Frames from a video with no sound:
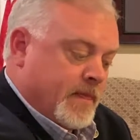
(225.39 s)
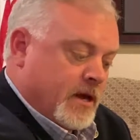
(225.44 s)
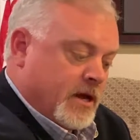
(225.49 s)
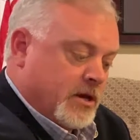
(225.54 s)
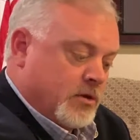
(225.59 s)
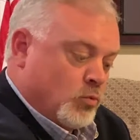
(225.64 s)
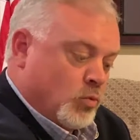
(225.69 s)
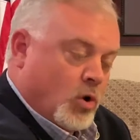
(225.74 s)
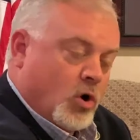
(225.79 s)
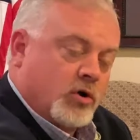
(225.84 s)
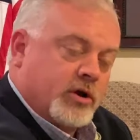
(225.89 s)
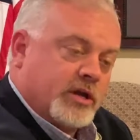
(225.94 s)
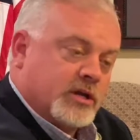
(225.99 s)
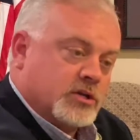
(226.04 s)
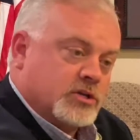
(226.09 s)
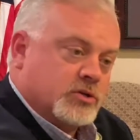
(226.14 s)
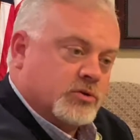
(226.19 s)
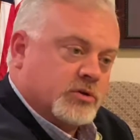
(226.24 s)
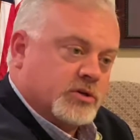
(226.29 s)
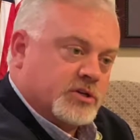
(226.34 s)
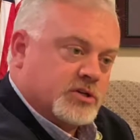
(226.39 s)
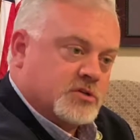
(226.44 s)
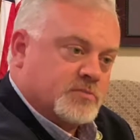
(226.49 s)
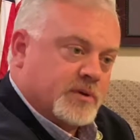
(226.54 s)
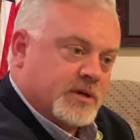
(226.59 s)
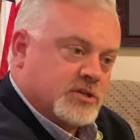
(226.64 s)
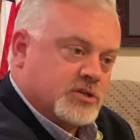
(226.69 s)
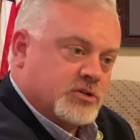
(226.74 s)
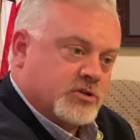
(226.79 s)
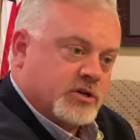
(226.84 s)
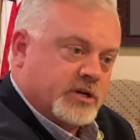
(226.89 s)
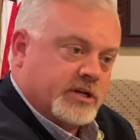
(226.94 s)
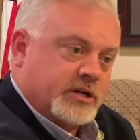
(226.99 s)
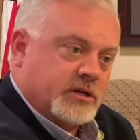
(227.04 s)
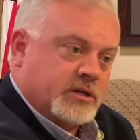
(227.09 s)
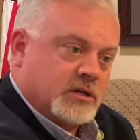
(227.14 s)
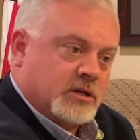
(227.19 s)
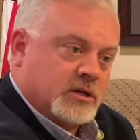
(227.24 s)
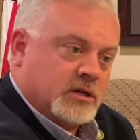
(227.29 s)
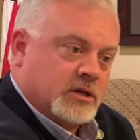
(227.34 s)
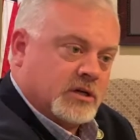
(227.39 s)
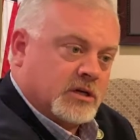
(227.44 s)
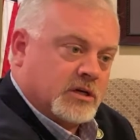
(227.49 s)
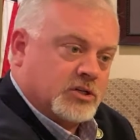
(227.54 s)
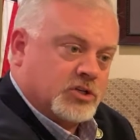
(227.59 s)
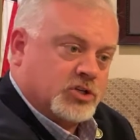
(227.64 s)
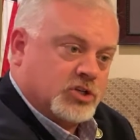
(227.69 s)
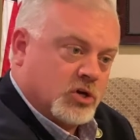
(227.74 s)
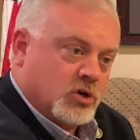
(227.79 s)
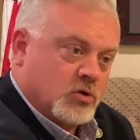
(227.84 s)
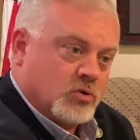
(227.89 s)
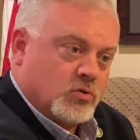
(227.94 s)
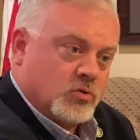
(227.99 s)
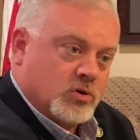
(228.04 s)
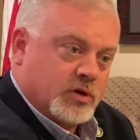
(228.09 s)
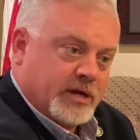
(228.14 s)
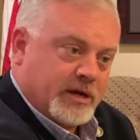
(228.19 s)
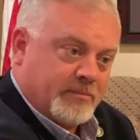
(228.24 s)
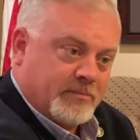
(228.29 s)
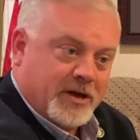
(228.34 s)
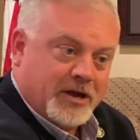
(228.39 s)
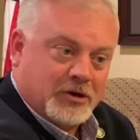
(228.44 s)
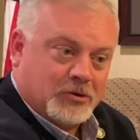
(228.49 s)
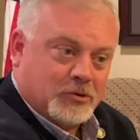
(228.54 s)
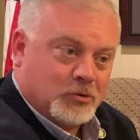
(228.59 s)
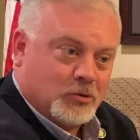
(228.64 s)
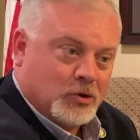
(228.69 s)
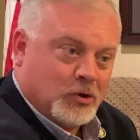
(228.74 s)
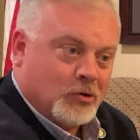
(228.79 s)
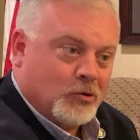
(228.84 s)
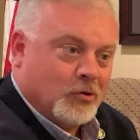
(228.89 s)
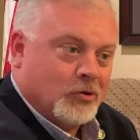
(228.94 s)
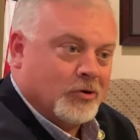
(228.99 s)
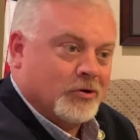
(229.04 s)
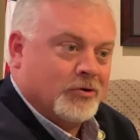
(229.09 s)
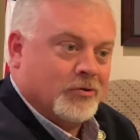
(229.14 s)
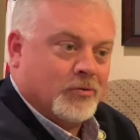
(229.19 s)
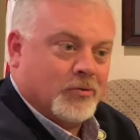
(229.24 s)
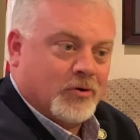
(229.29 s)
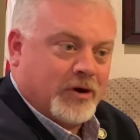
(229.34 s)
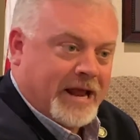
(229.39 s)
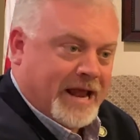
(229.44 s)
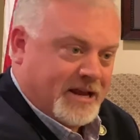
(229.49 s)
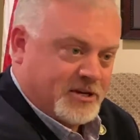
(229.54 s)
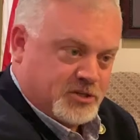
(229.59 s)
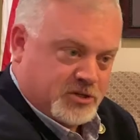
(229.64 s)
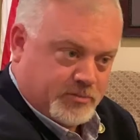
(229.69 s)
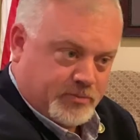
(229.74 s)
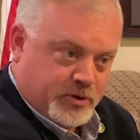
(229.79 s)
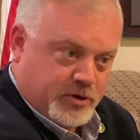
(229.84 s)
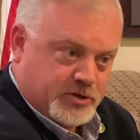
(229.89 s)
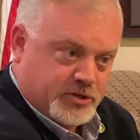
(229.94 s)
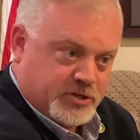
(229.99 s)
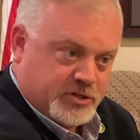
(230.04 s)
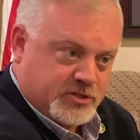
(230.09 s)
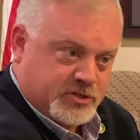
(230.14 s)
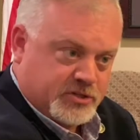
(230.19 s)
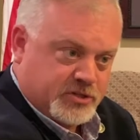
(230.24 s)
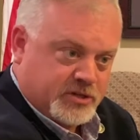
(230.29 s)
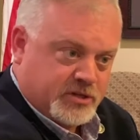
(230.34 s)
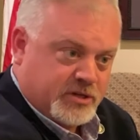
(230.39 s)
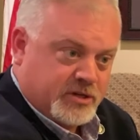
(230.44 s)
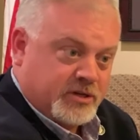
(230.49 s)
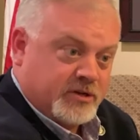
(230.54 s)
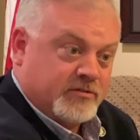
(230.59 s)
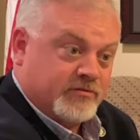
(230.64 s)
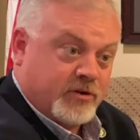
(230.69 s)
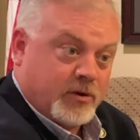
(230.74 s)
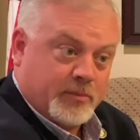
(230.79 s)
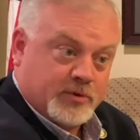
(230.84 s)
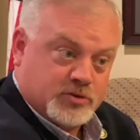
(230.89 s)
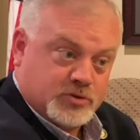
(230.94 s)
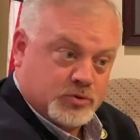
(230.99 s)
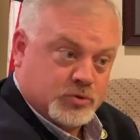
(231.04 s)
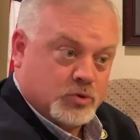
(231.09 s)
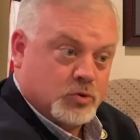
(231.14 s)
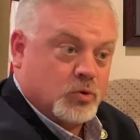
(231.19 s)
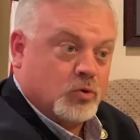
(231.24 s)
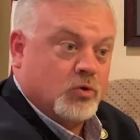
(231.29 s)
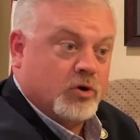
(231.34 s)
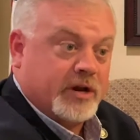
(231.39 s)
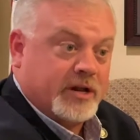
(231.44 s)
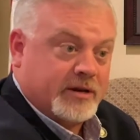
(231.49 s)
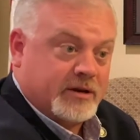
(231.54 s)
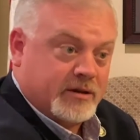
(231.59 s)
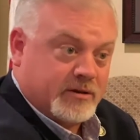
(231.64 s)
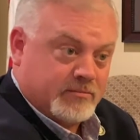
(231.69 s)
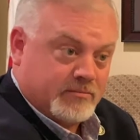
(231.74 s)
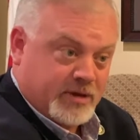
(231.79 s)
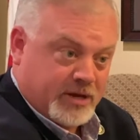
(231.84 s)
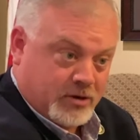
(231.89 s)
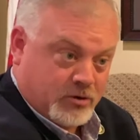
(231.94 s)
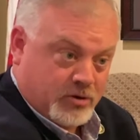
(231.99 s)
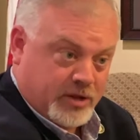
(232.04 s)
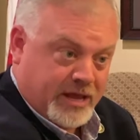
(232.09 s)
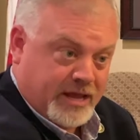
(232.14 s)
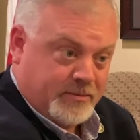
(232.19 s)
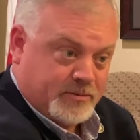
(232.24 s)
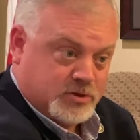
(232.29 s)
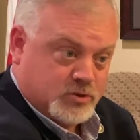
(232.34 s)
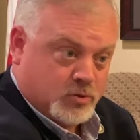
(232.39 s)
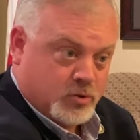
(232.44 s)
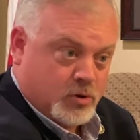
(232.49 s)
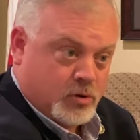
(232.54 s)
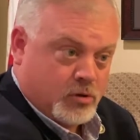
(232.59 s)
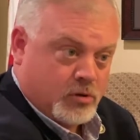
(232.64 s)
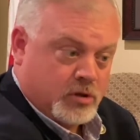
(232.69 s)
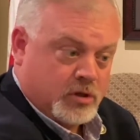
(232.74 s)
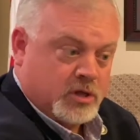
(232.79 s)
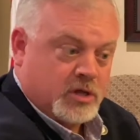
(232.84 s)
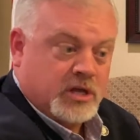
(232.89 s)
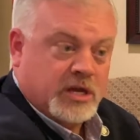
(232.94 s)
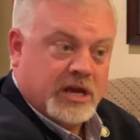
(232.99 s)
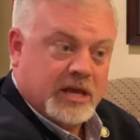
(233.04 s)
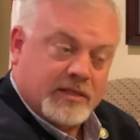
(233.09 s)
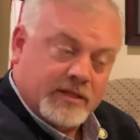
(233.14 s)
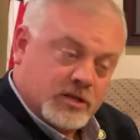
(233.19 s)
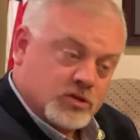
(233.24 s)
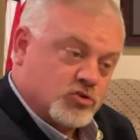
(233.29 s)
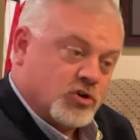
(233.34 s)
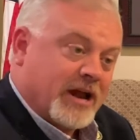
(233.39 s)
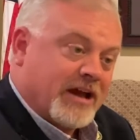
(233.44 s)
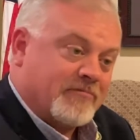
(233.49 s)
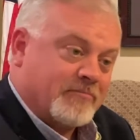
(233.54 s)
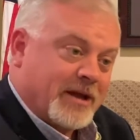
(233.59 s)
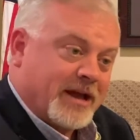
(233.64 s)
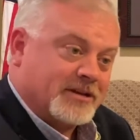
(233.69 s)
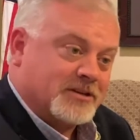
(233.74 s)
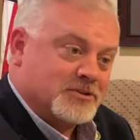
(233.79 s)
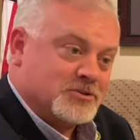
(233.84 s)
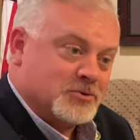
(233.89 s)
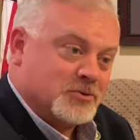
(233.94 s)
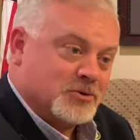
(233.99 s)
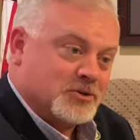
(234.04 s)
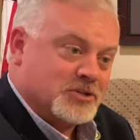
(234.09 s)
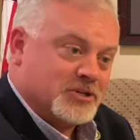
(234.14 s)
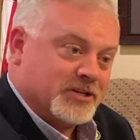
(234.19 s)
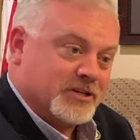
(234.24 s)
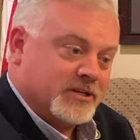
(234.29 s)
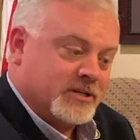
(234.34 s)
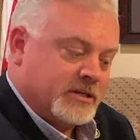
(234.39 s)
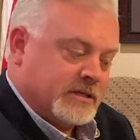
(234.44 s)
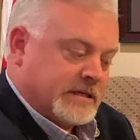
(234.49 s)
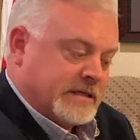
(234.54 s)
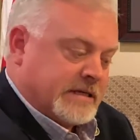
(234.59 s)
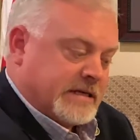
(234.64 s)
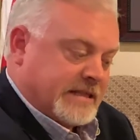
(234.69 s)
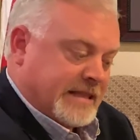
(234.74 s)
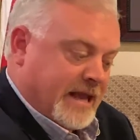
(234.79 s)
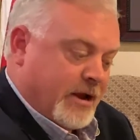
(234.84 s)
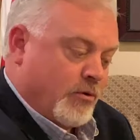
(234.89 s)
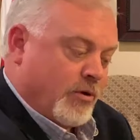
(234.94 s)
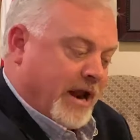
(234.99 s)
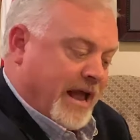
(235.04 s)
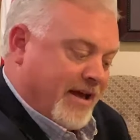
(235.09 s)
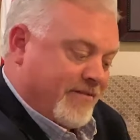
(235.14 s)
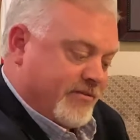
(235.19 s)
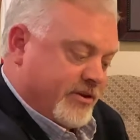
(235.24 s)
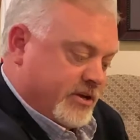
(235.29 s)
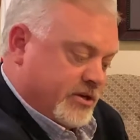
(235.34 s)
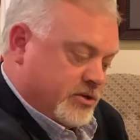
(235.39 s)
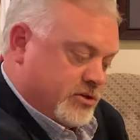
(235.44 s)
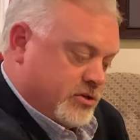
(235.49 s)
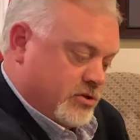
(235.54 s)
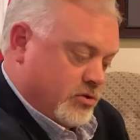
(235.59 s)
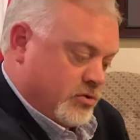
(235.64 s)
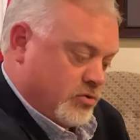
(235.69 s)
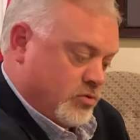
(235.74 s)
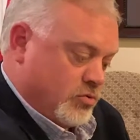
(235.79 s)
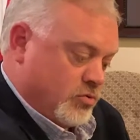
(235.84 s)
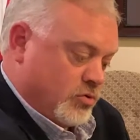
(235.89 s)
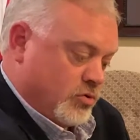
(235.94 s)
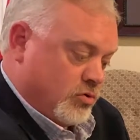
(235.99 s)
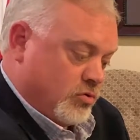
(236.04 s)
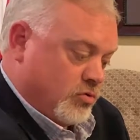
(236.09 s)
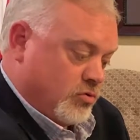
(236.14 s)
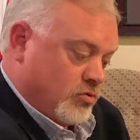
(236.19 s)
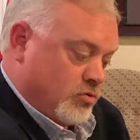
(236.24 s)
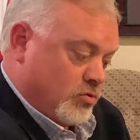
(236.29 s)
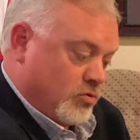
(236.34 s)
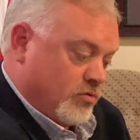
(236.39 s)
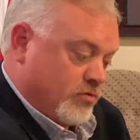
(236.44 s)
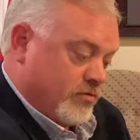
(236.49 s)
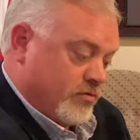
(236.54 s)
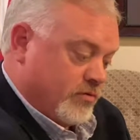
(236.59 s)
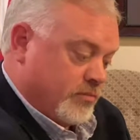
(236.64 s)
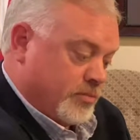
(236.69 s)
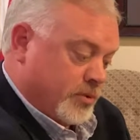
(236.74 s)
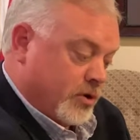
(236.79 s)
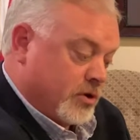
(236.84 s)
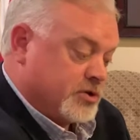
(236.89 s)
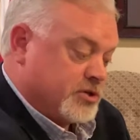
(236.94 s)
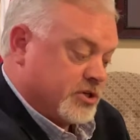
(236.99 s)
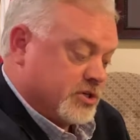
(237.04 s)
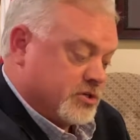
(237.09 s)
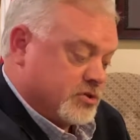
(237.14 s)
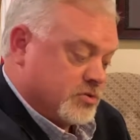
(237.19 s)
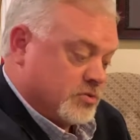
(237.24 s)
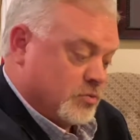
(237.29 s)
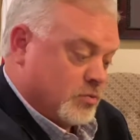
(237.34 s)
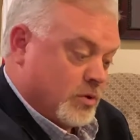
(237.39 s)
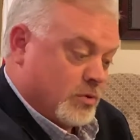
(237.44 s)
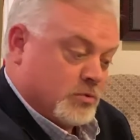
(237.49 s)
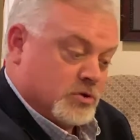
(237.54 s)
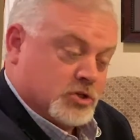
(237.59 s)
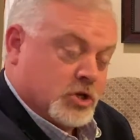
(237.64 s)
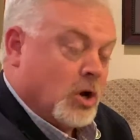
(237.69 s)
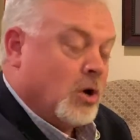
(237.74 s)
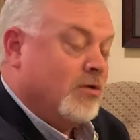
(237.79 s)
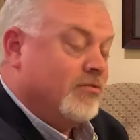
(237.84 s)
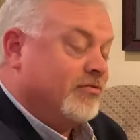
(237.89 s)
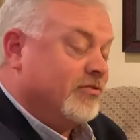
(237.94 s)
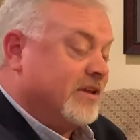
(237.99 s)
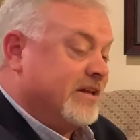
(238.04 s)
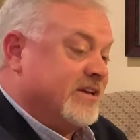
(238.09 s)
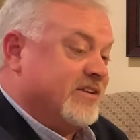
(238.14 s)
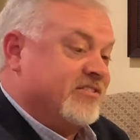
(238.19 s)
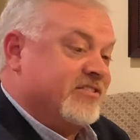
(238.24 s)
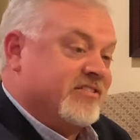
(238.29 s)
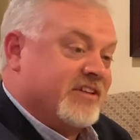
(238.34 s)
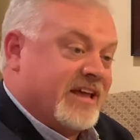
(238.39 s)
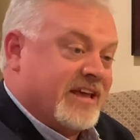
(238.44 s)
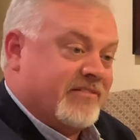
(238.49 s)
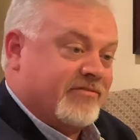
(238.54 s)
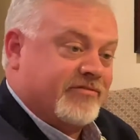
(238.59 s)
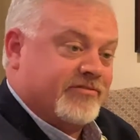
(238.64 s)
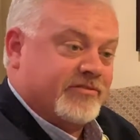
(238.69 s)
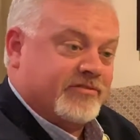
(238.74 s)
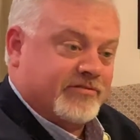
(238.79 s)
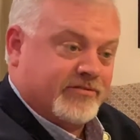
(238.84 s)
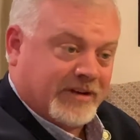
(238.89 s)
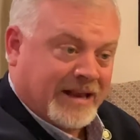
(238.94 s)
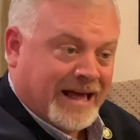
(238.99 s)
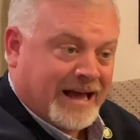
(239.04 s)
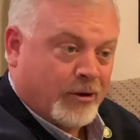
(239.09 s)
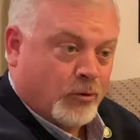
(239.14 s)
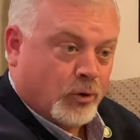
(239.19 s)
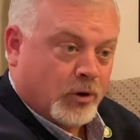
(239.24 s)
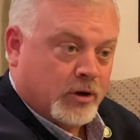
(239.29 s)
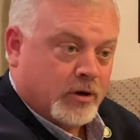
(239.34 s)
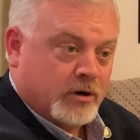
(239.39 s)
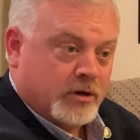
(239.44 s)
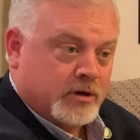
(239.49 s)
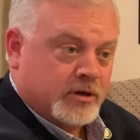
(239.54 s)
walk into a dispensary, show a medical card, or ask to purchase pharmaceutical grade medical cannabis oil, and then drive back to Georgia. They were having to purchase what was hopefully safe flower,